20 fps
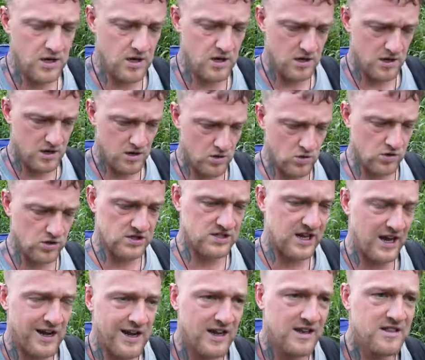Aguas
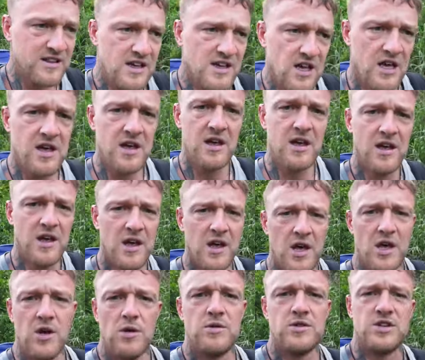Calientes,
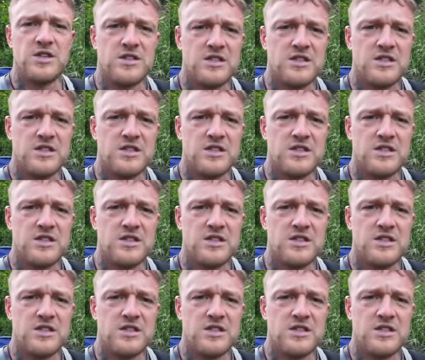which